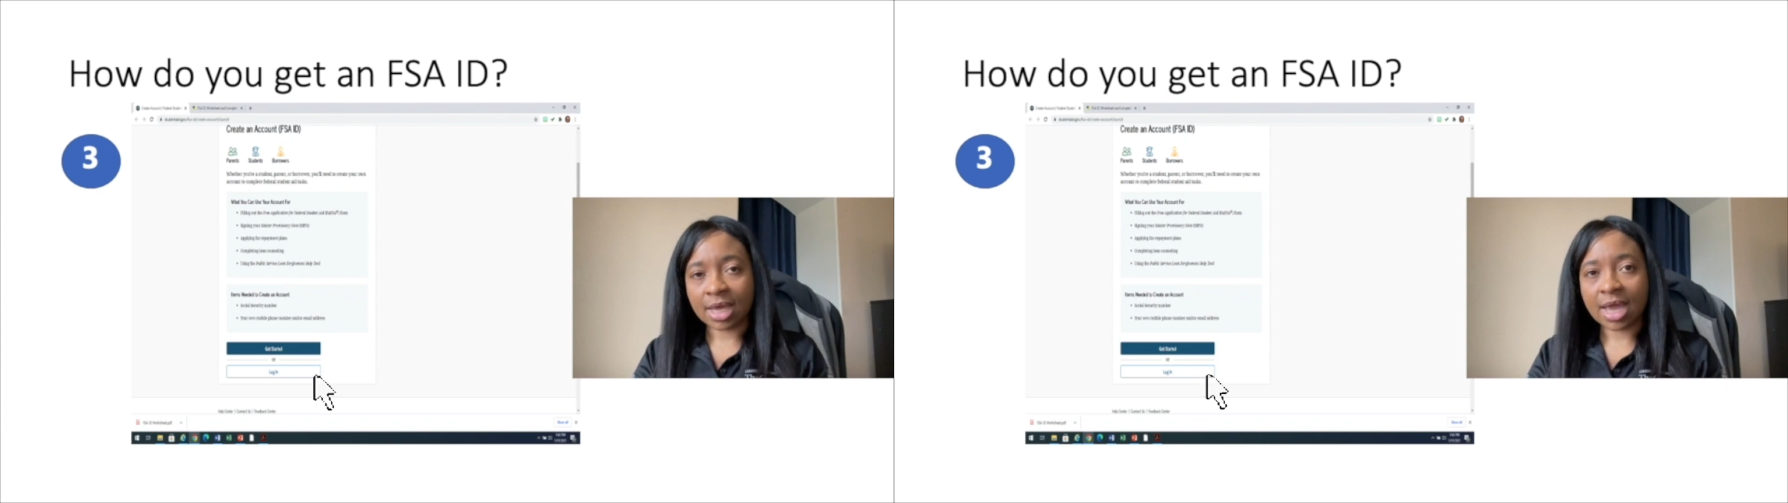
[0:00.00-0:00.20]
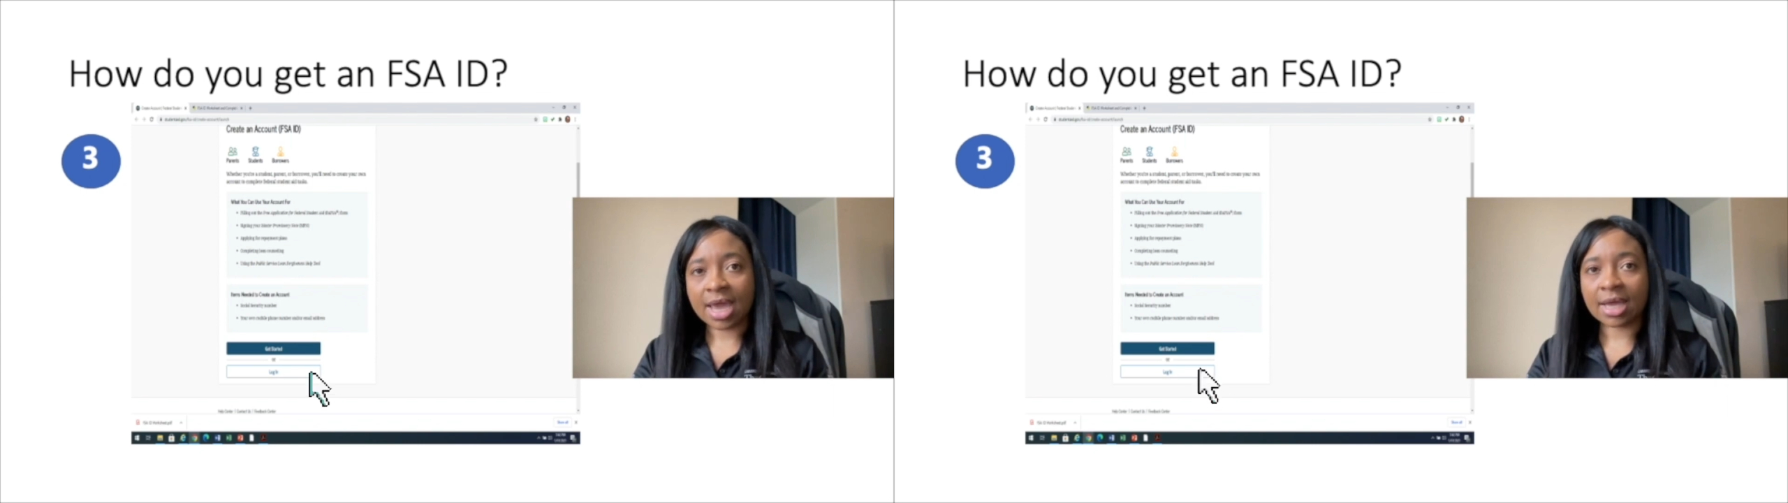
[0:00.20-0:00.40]

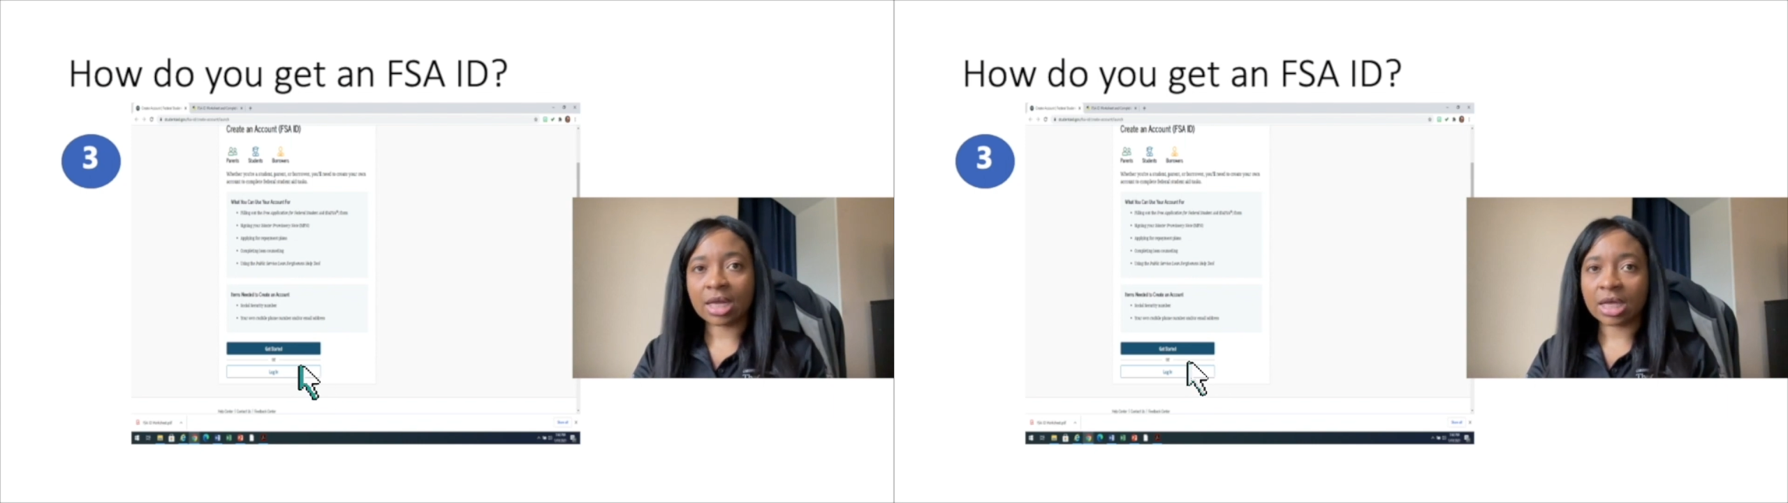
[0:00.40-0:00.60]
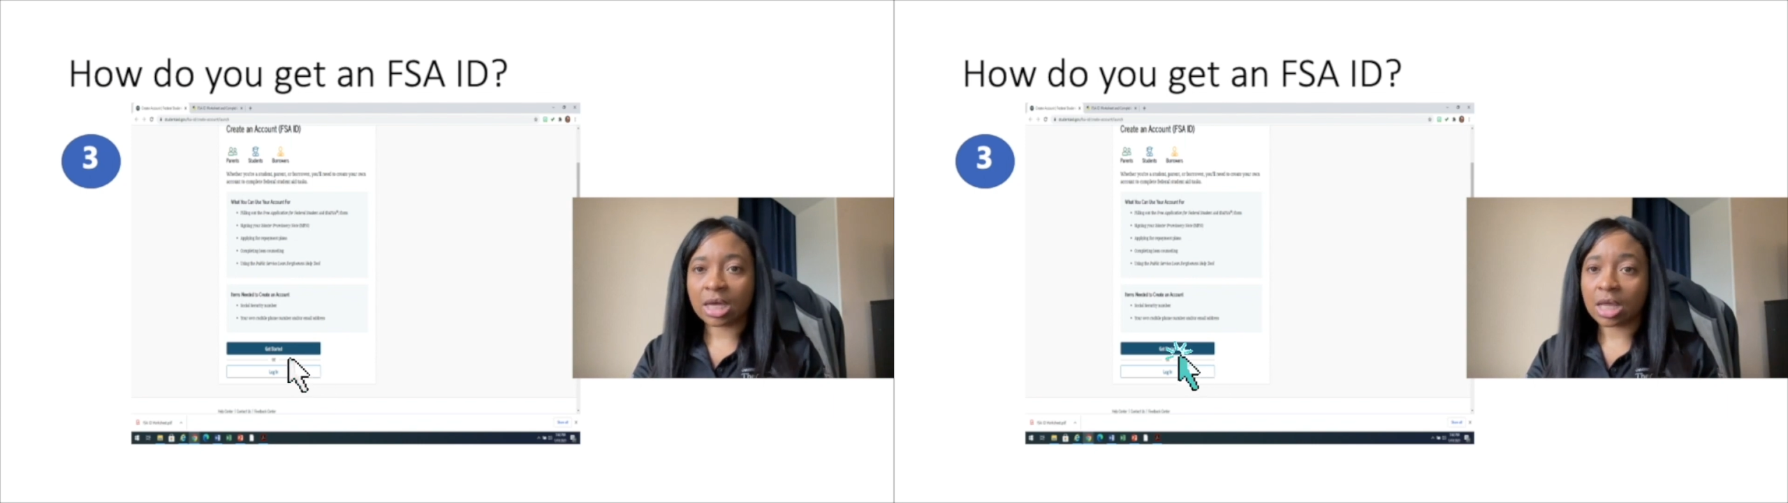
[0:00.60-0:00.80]
and
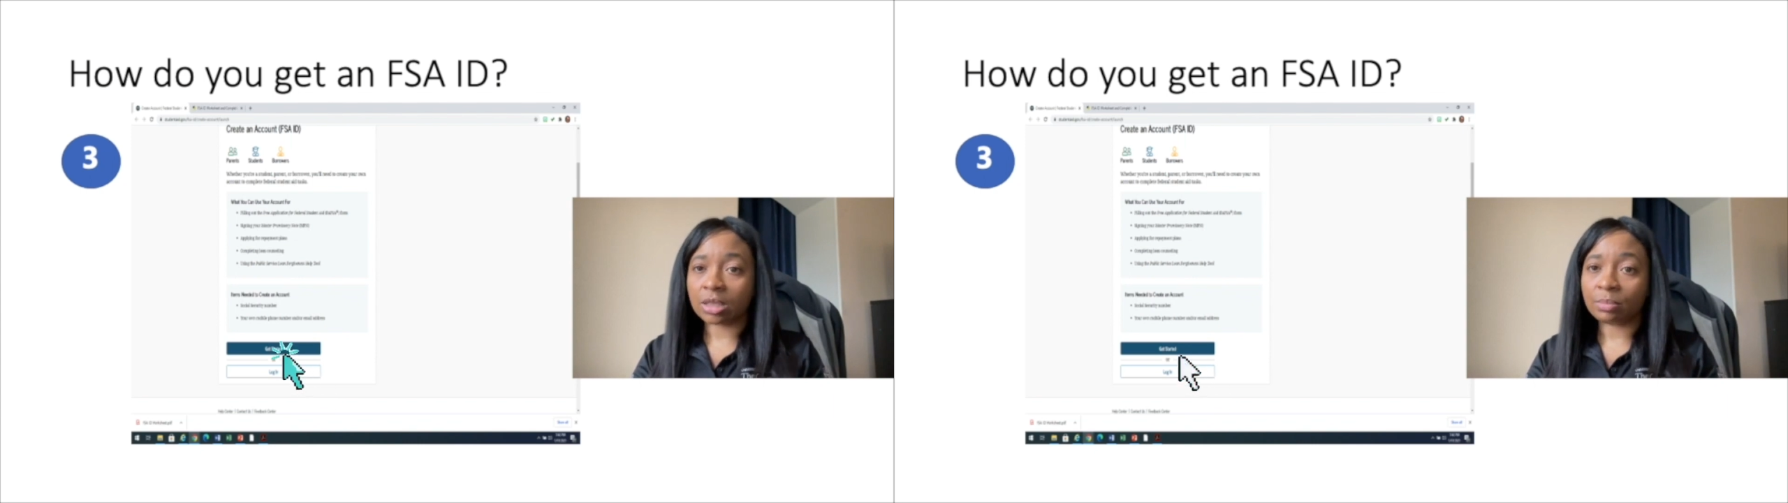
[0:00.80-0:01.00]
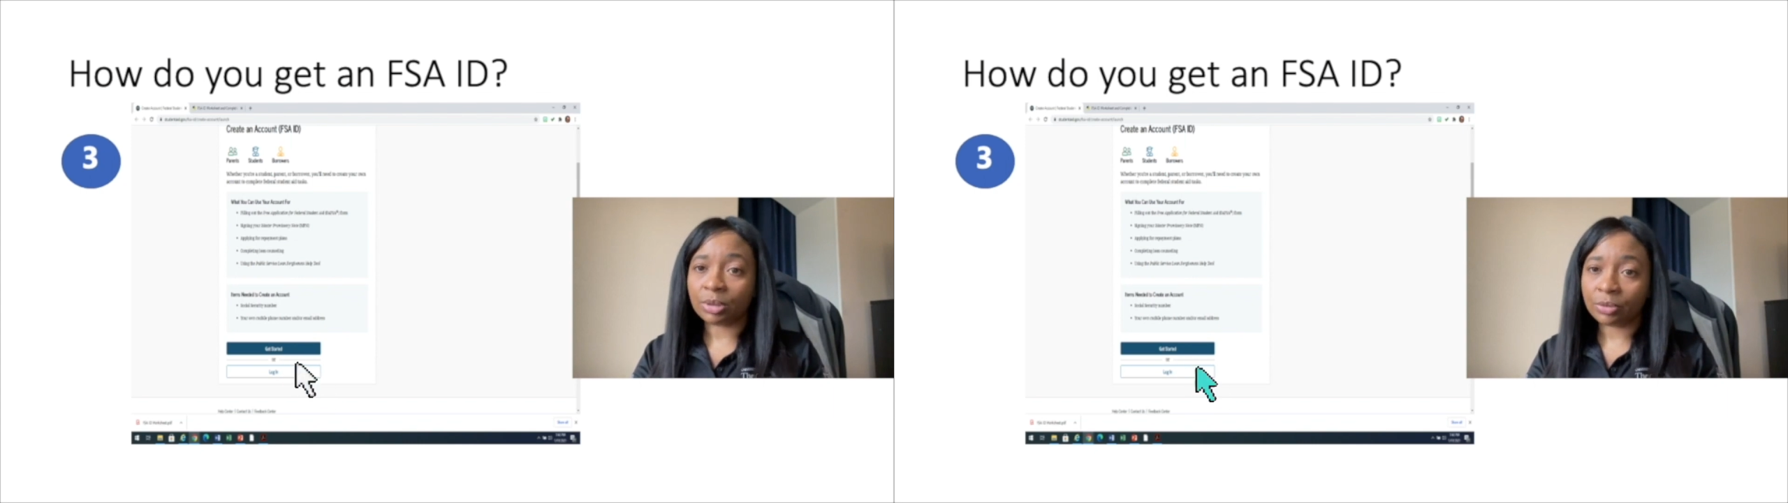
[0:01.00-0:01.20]
click on the
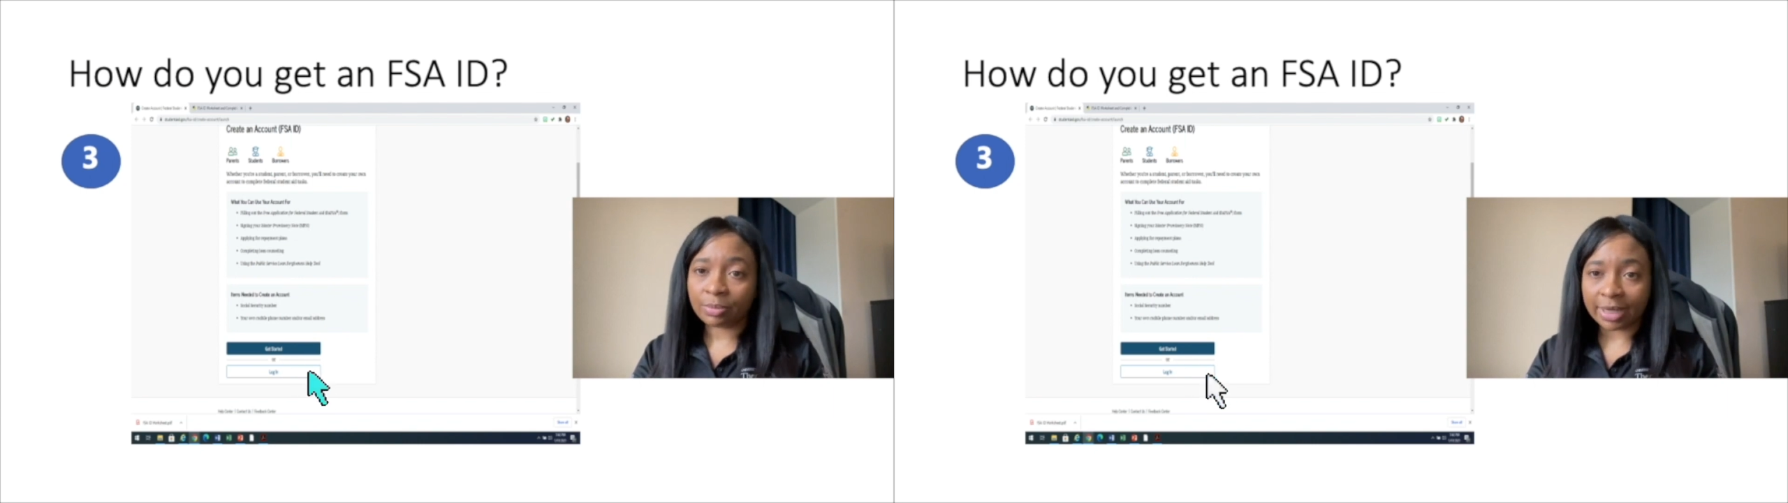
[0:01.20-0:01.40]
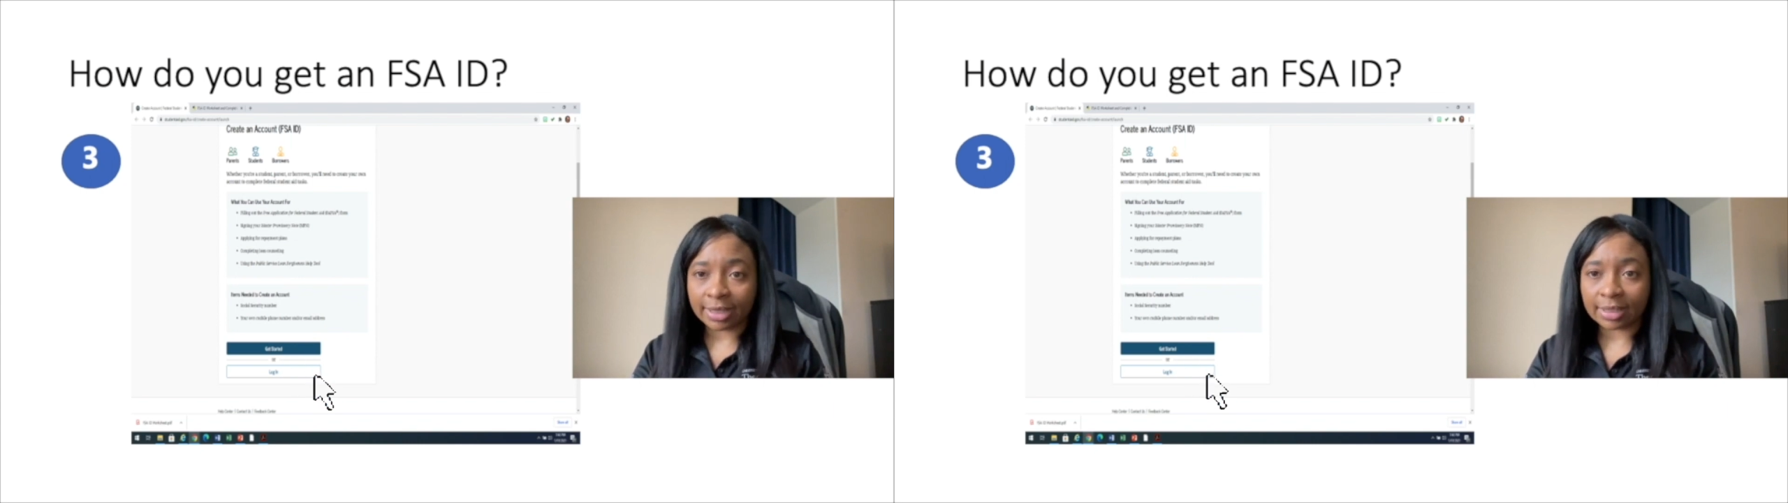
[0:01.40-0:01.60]
blue
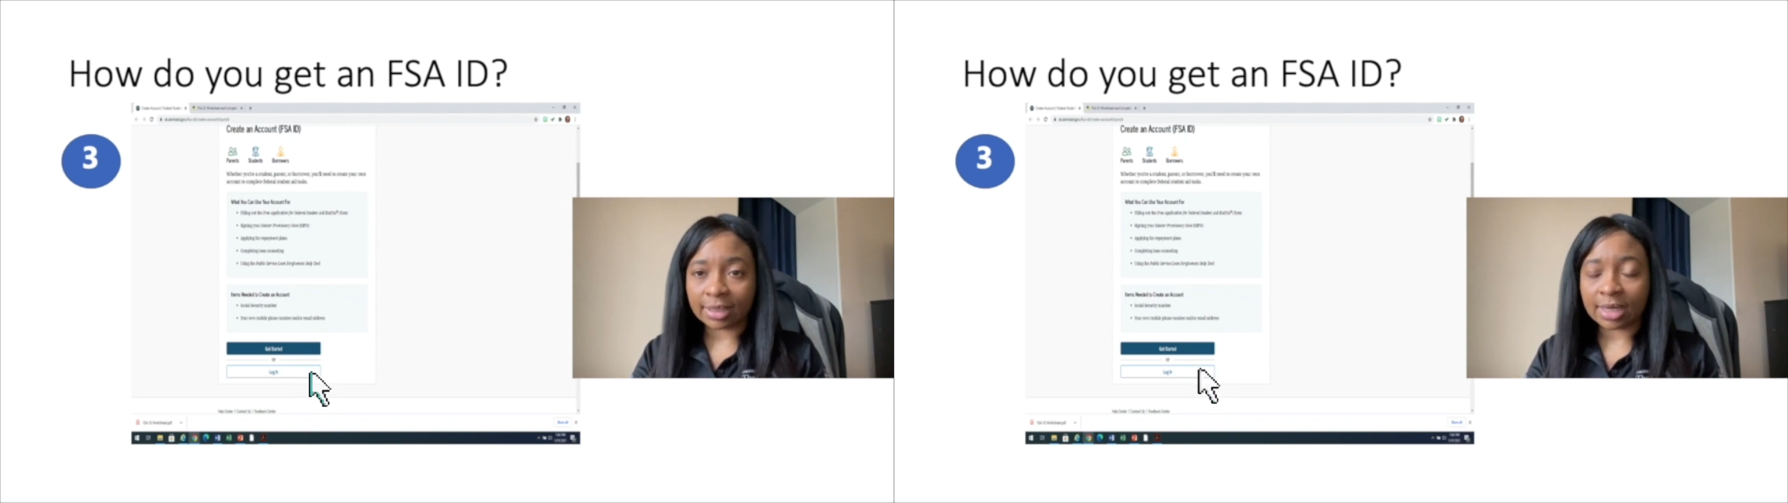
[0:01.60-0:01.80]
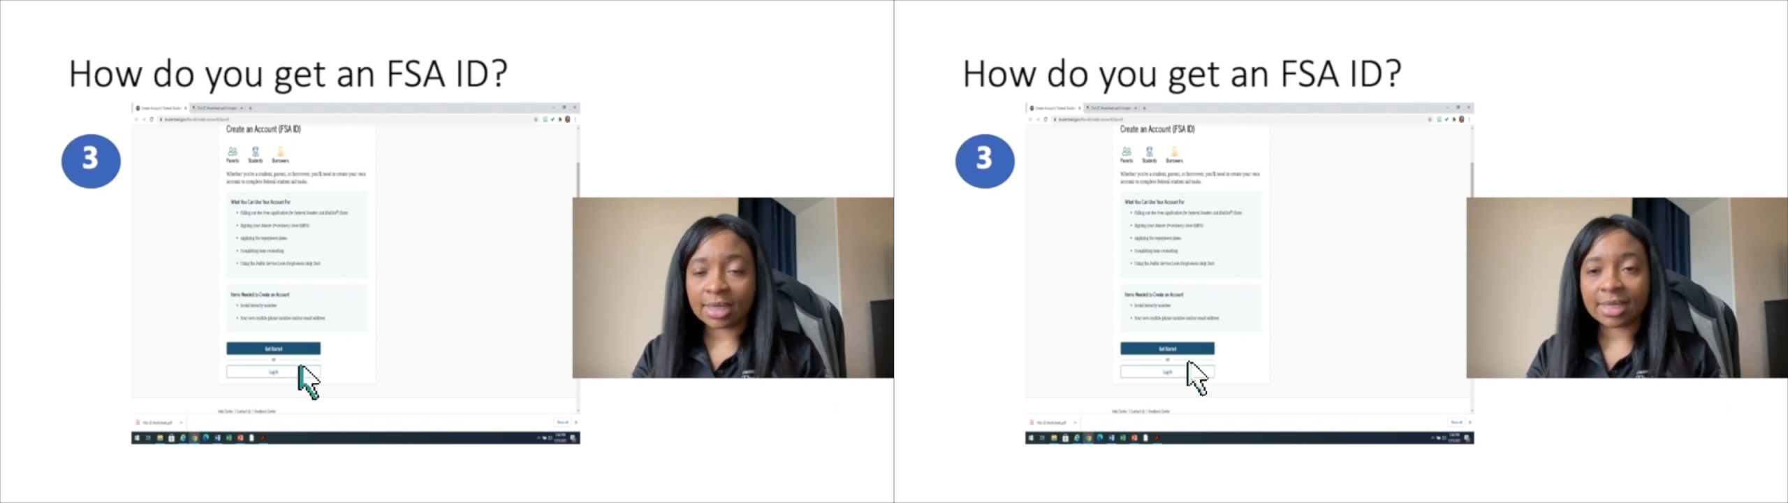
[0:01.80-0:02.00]
button